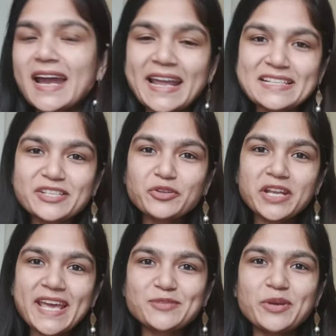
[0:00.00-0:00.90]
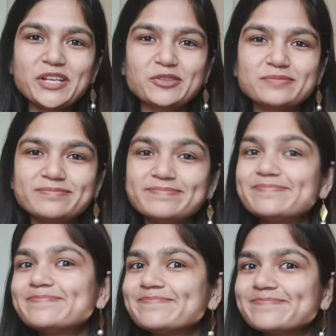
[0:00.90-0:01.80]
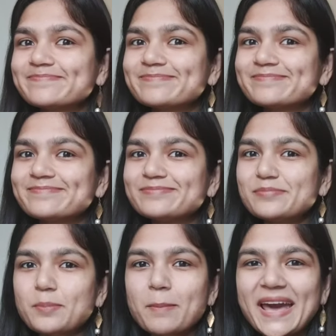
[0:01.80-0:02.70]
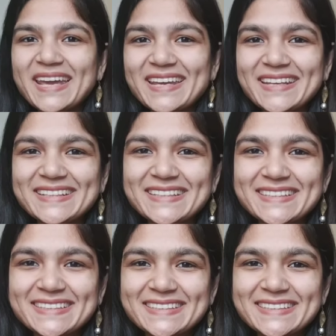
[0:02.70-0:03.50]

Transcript: and I'll see you in the next video. Bye.